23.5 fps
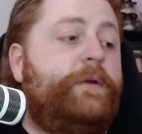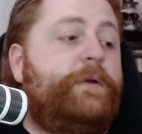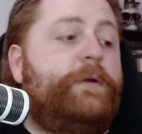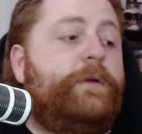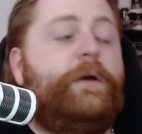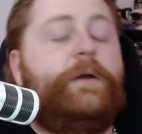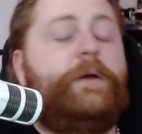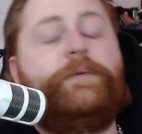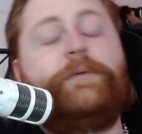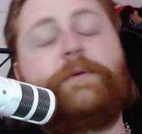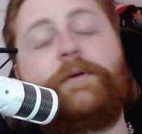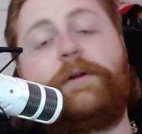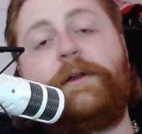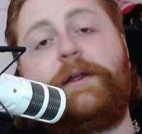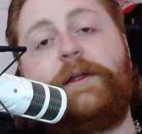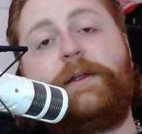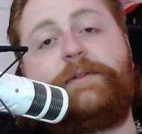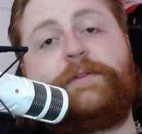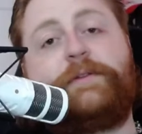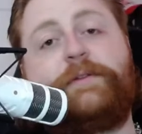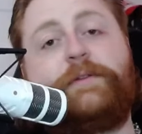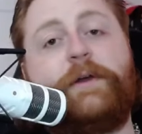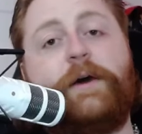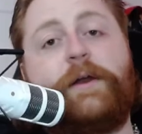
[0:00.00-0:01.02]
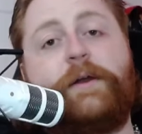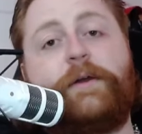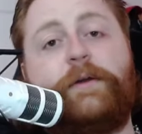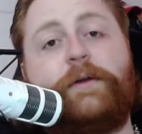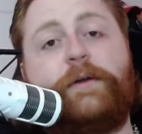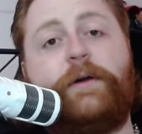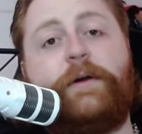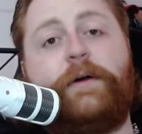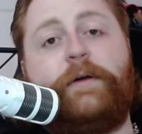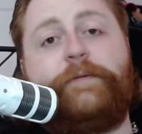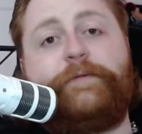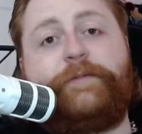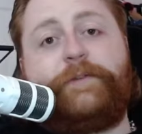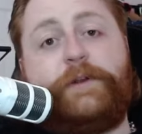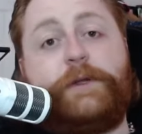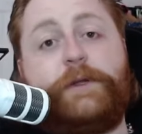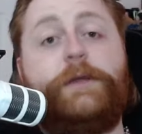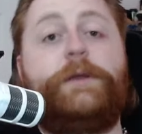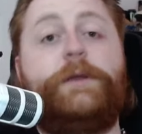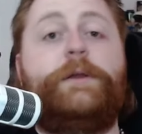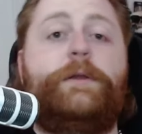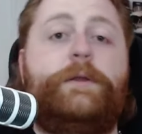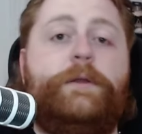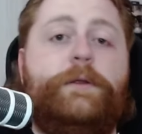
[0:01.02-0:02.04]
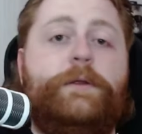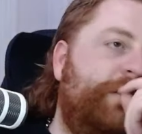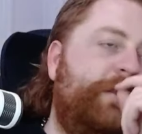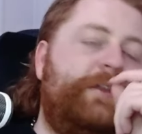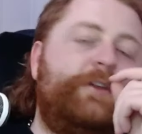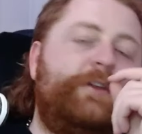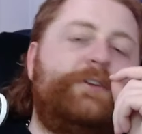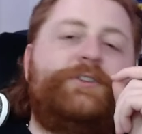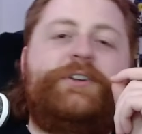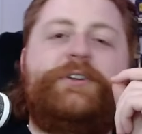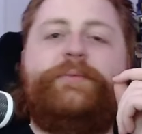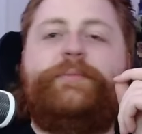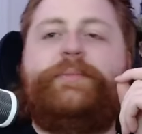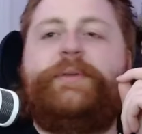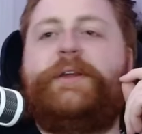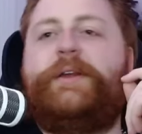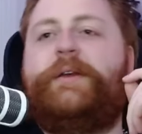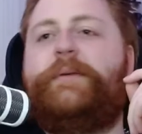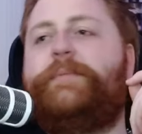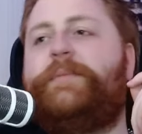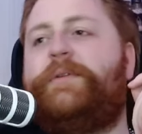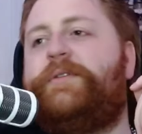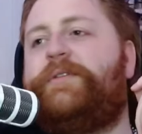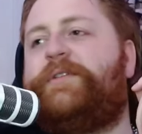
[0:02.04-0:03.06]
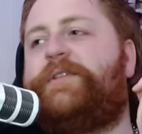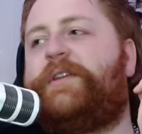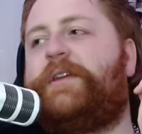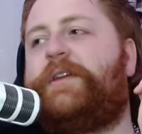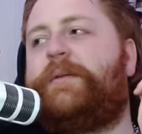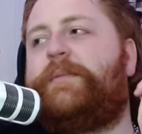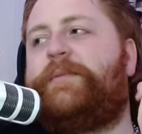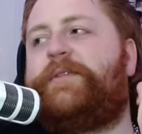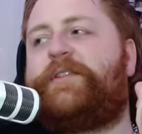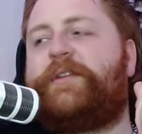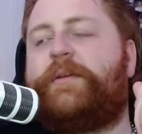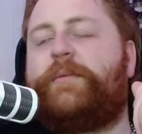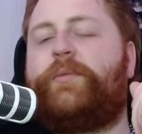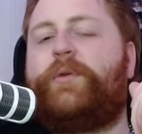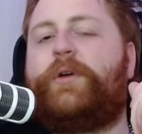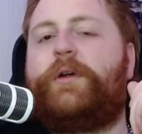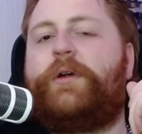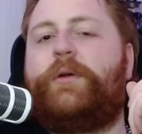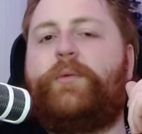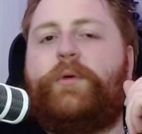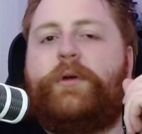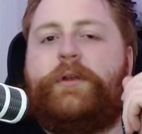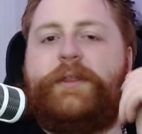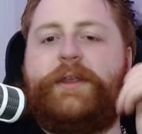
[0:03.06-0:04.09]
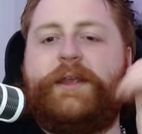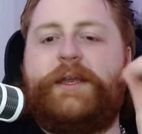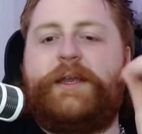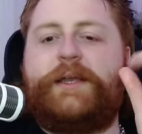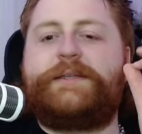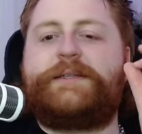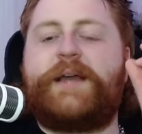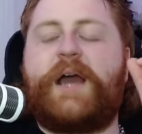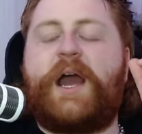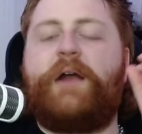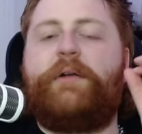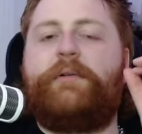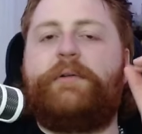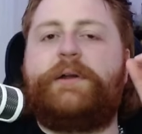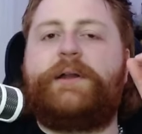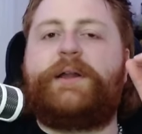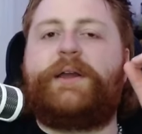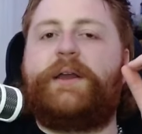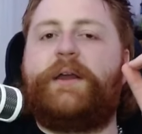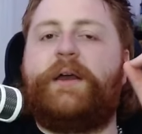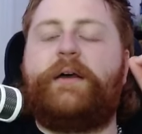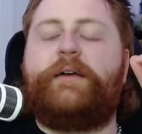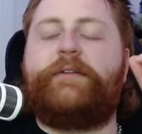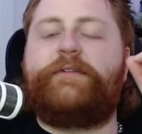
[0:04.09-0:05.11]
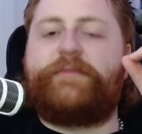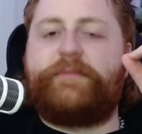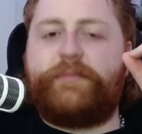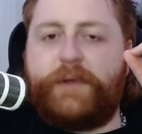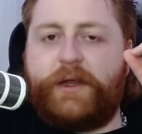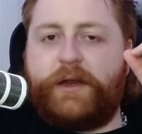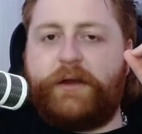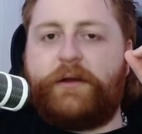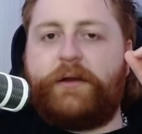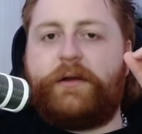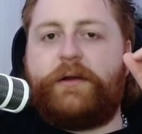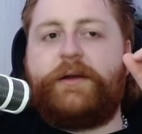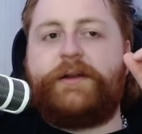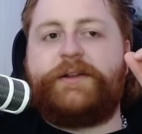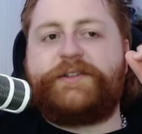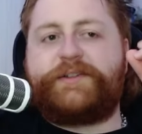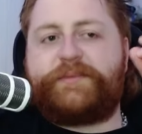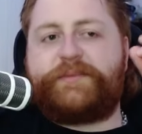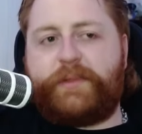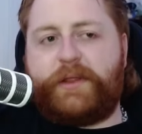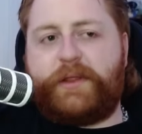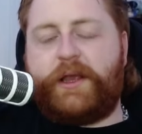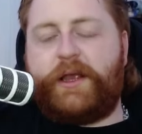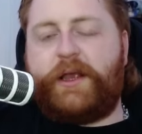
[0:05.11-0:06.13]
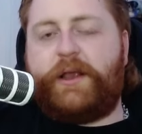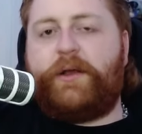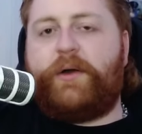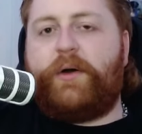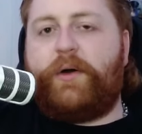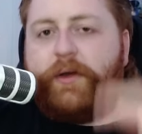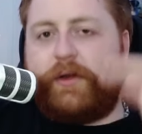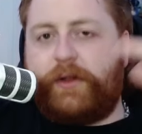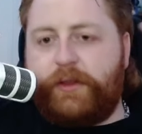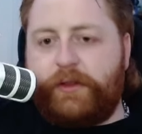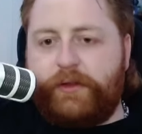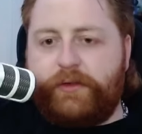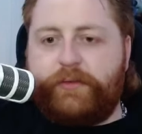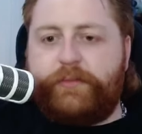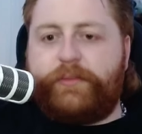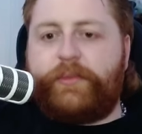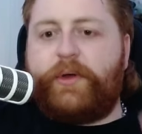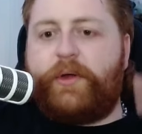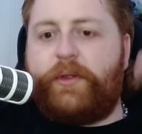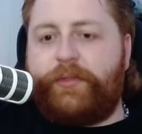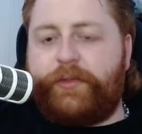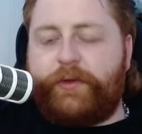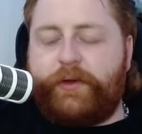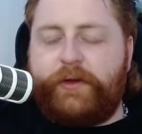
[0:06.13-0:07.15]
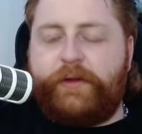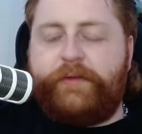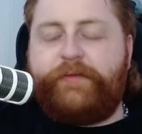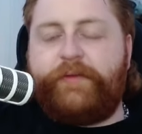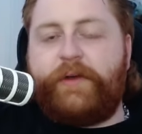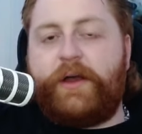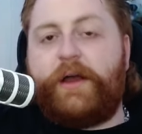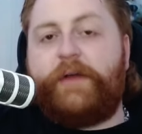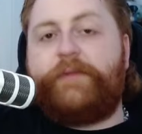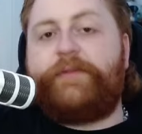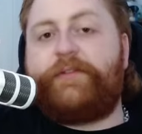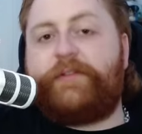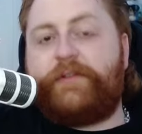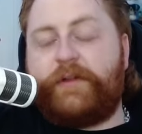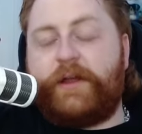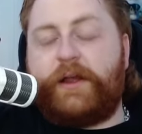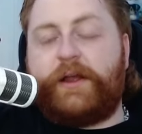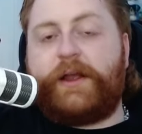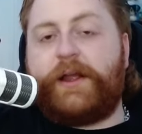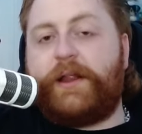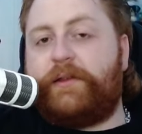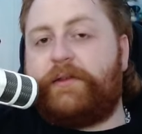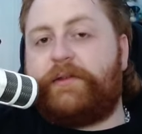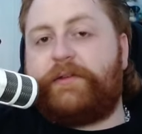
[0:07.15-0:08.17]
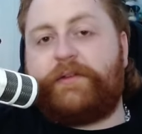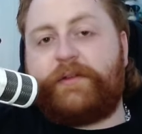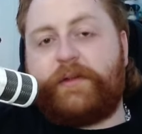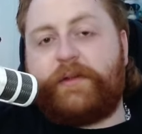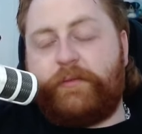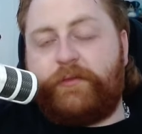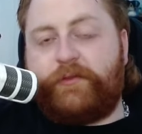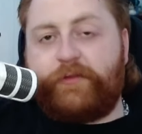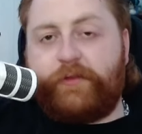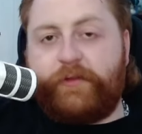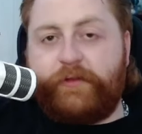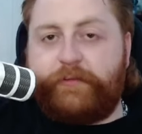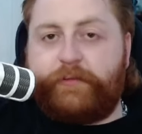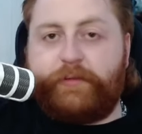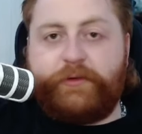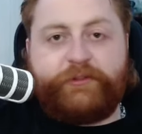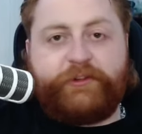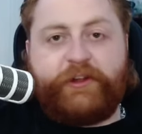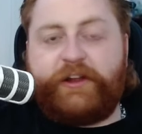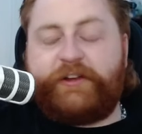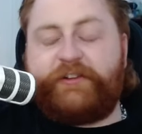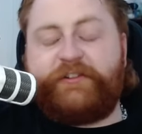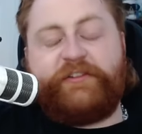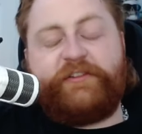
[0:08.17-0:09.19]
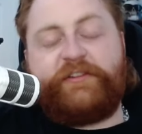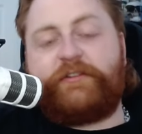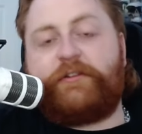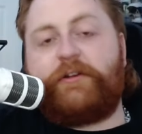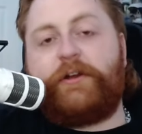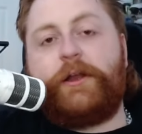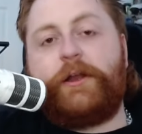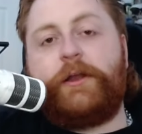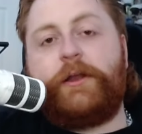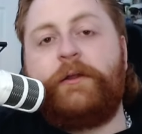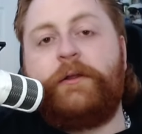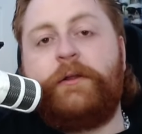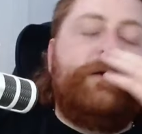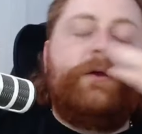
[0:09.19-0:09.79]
Andrei Tarkovsky. There should be a museum somewhere where the entirety of Mirror is playing on a loop on 35s against some sort of projection screen.